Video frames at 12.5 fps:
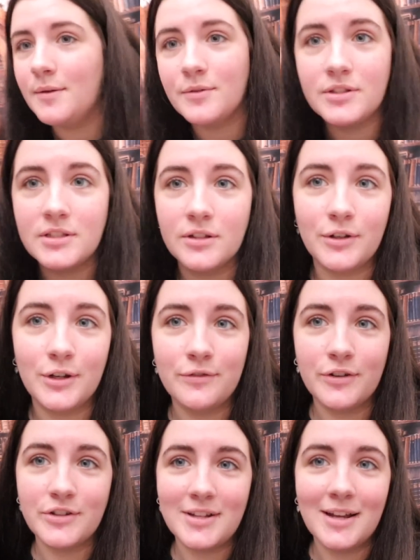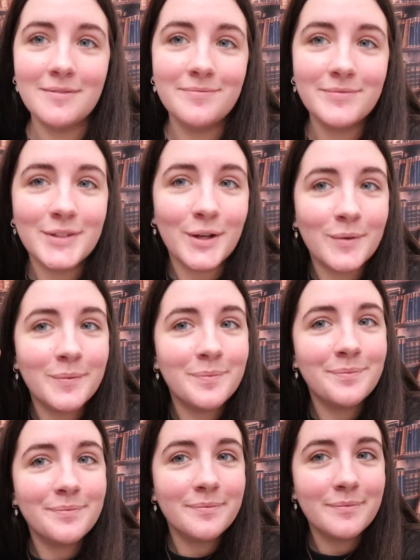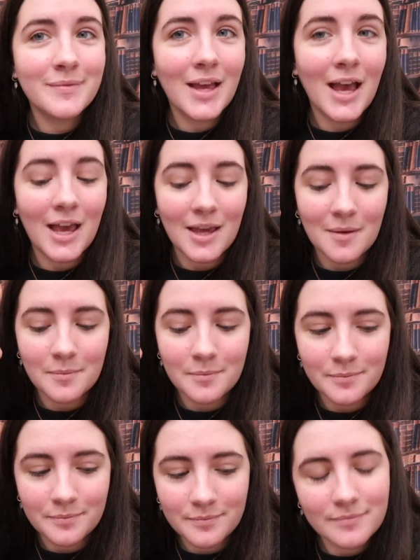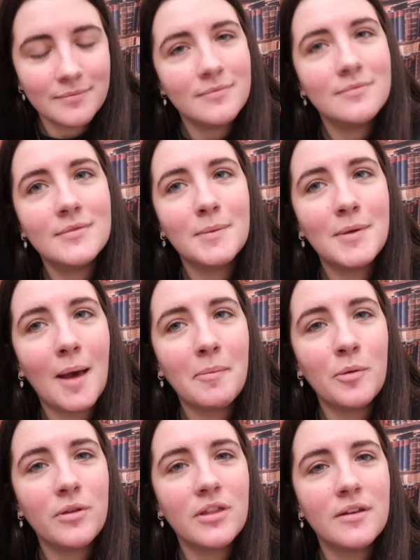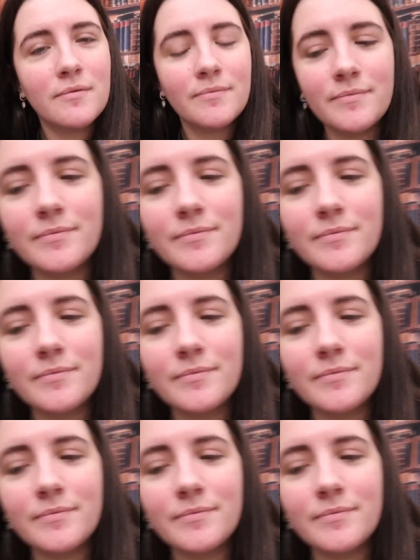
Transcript: it was still a good first day. So, I am happy with it.